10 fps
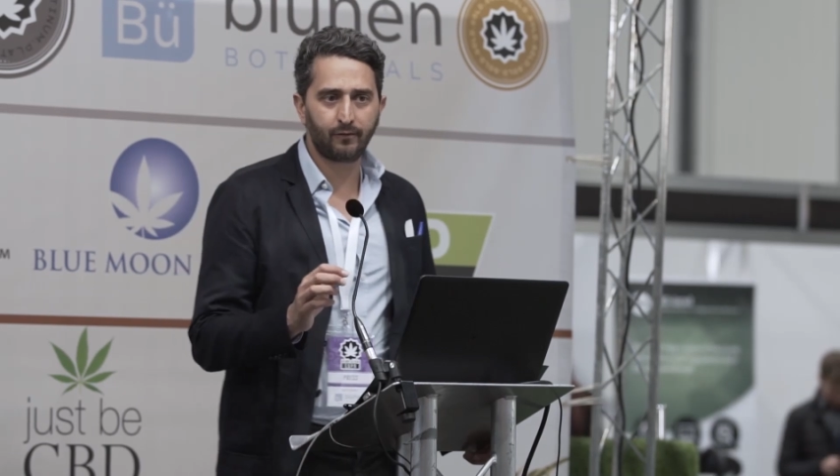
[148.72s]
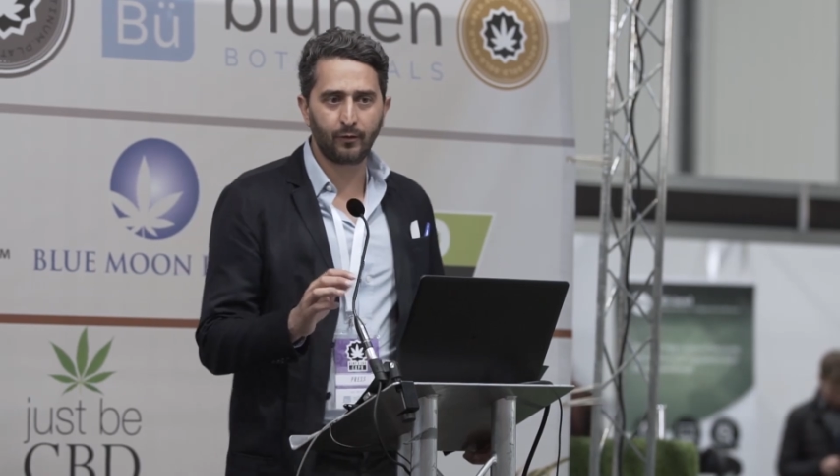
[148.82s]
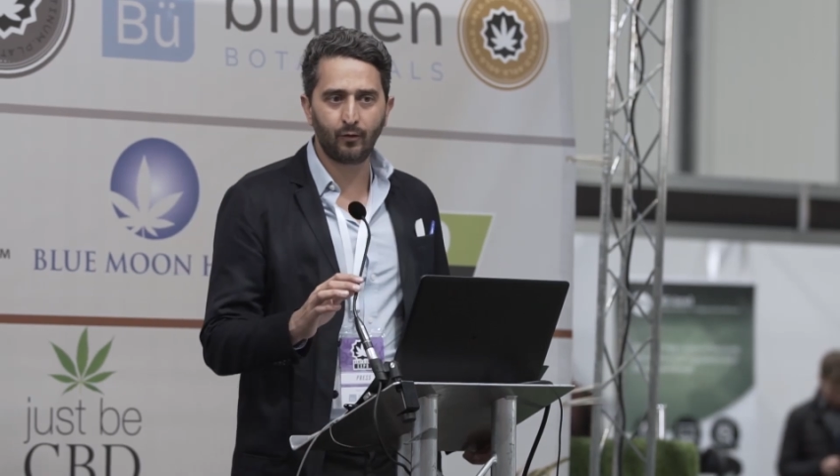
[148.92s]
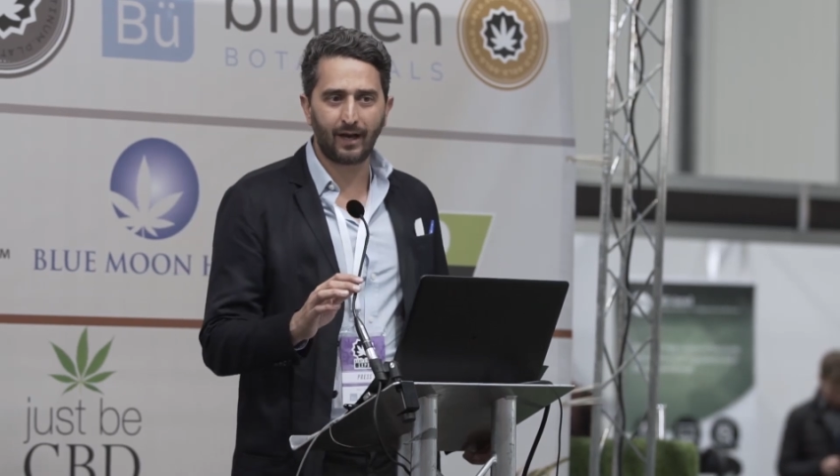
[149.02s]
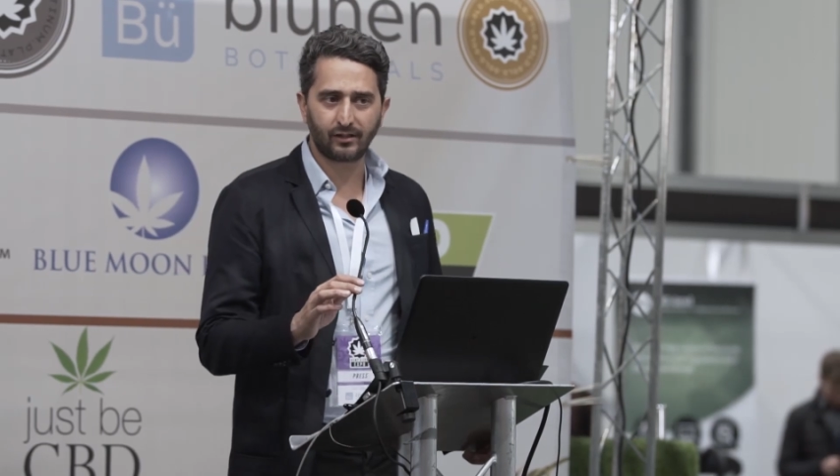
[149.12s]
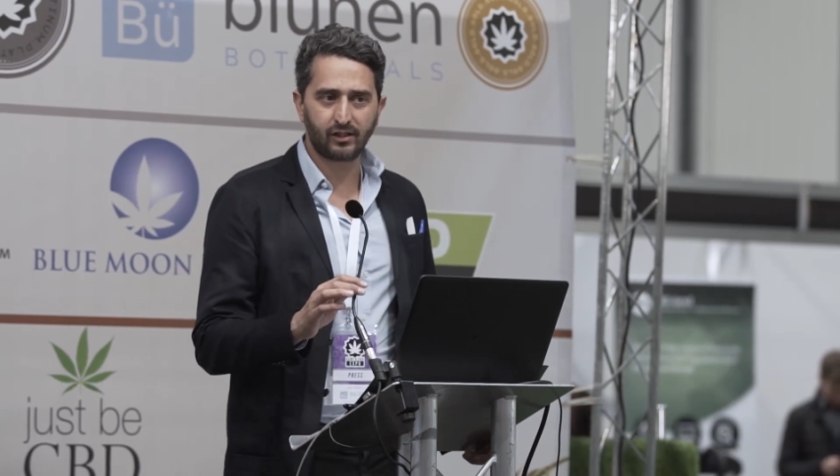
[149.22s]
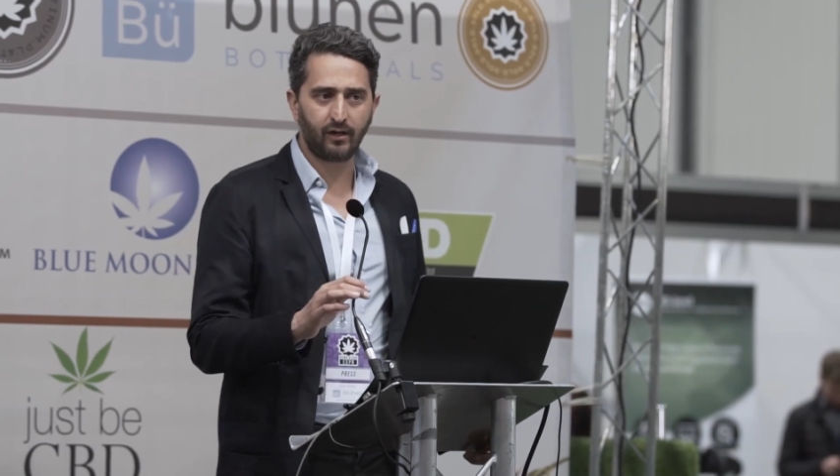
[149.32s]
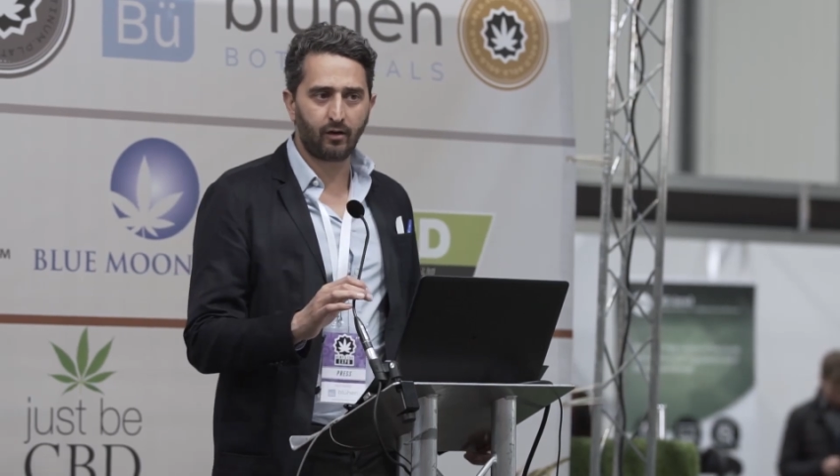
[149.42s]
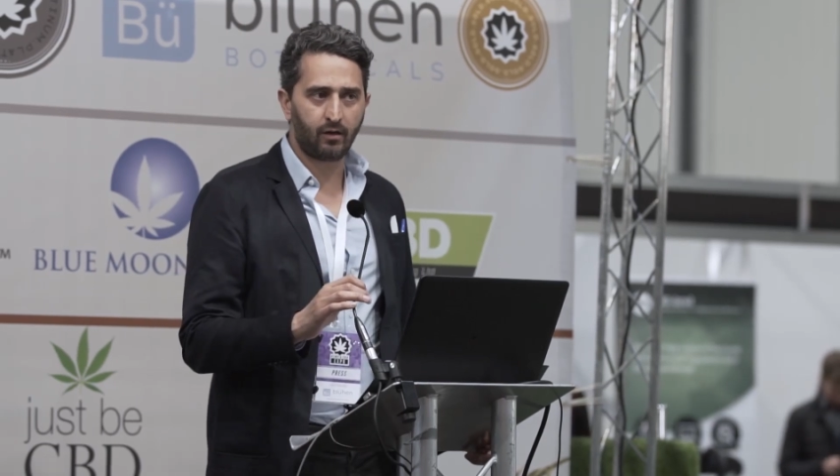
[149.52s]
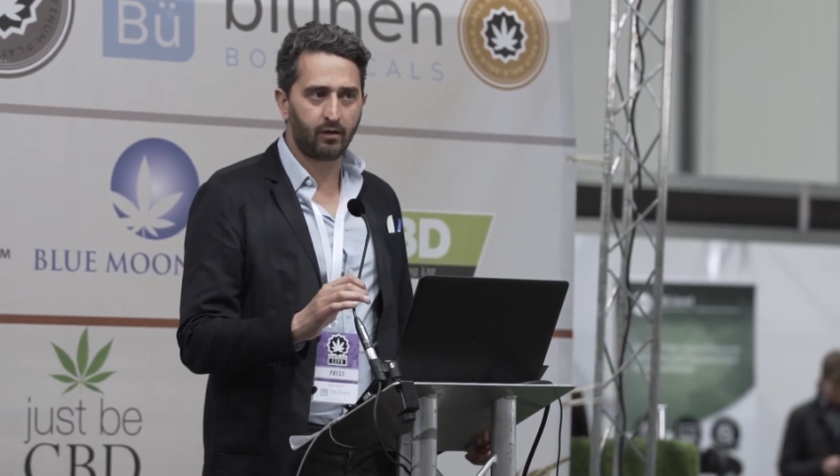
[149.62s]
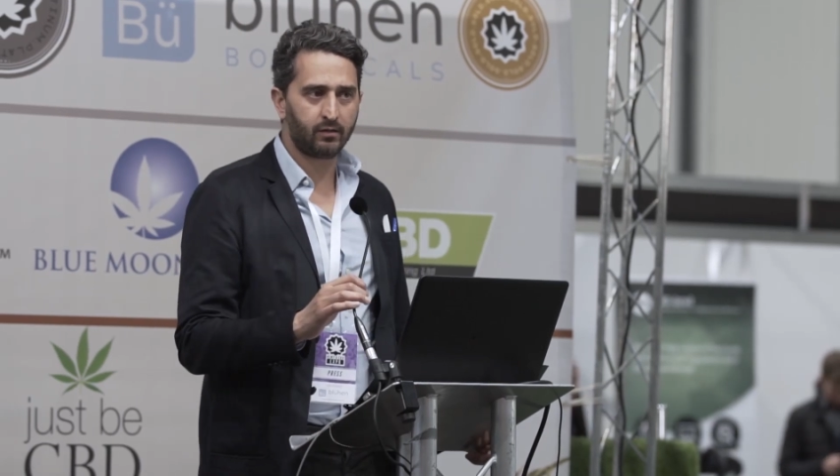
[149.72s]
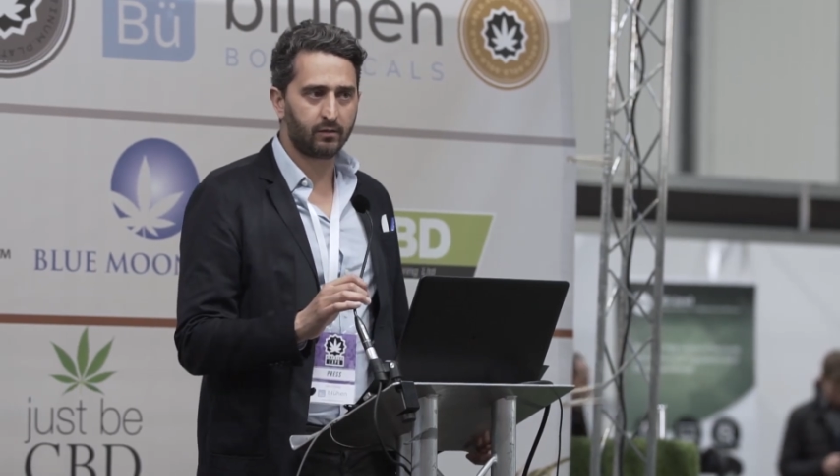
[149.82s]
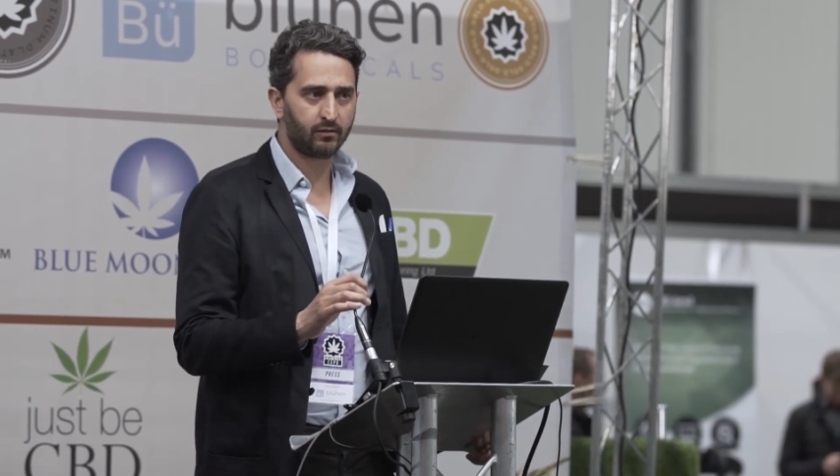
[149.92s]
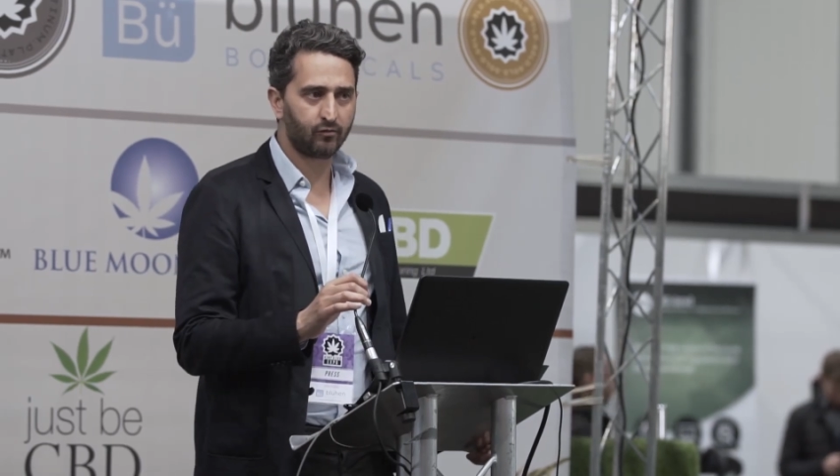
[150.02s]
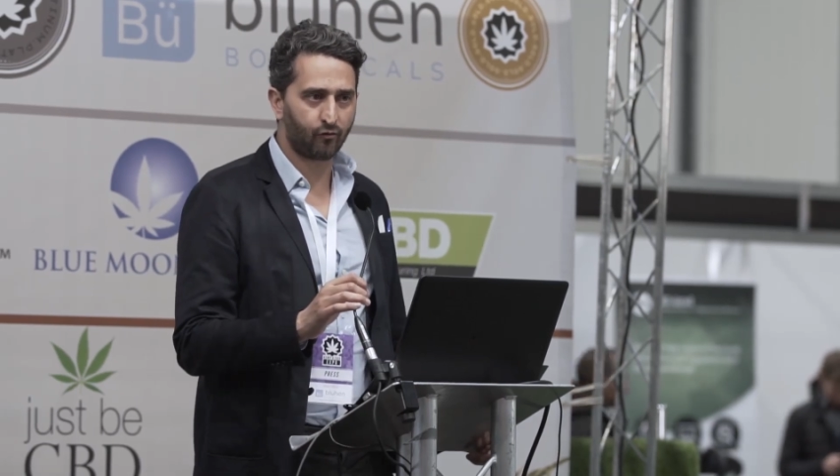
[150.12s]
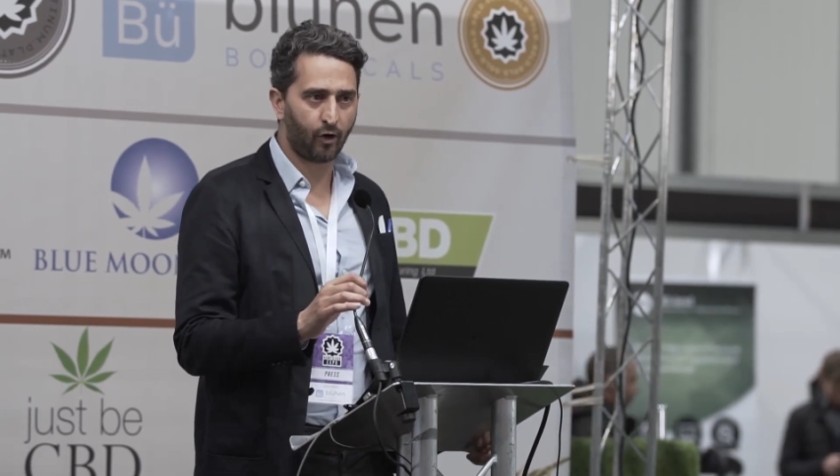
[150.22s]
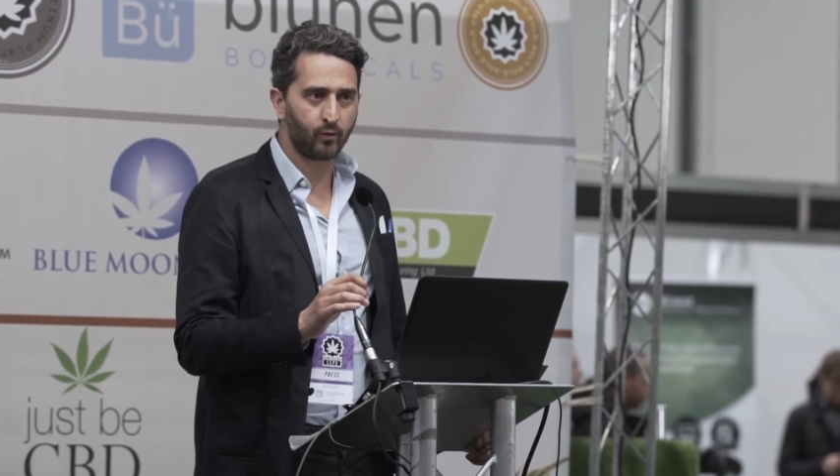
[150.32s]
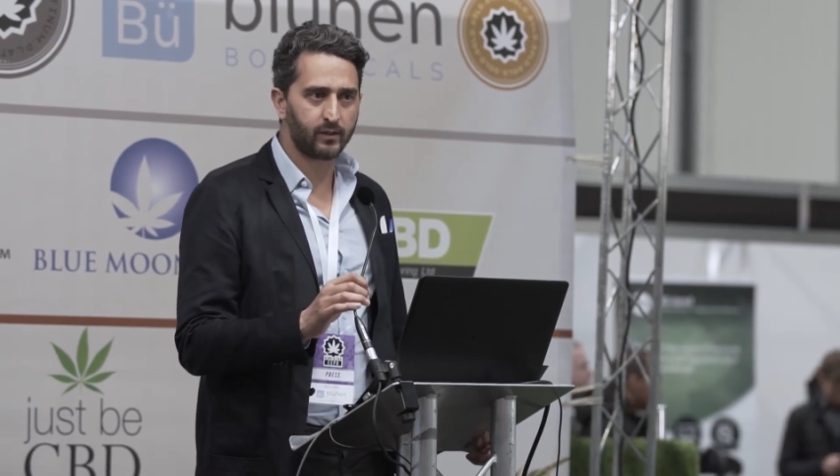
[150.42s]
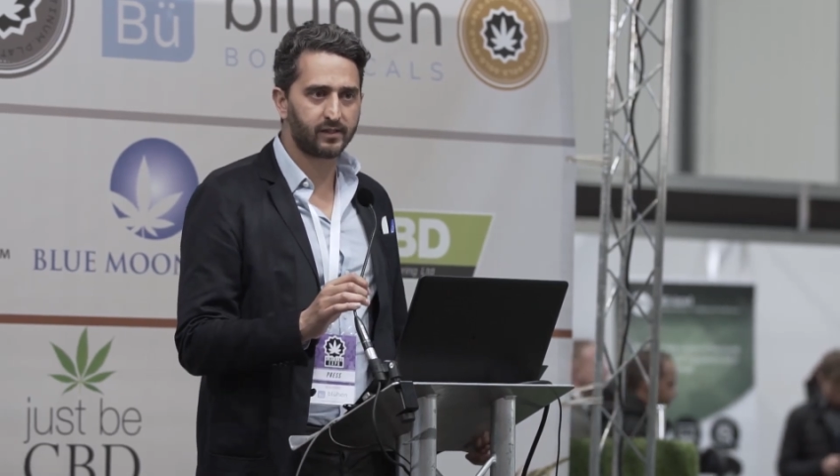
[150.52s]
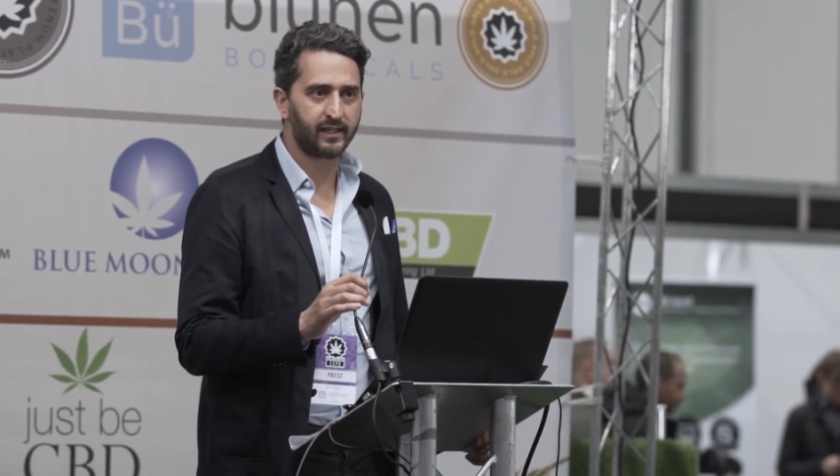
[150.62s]
of you actually are
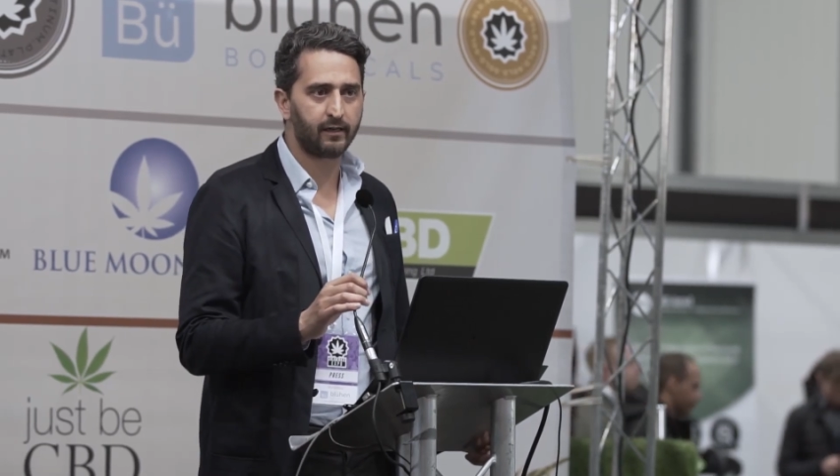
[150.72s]
growers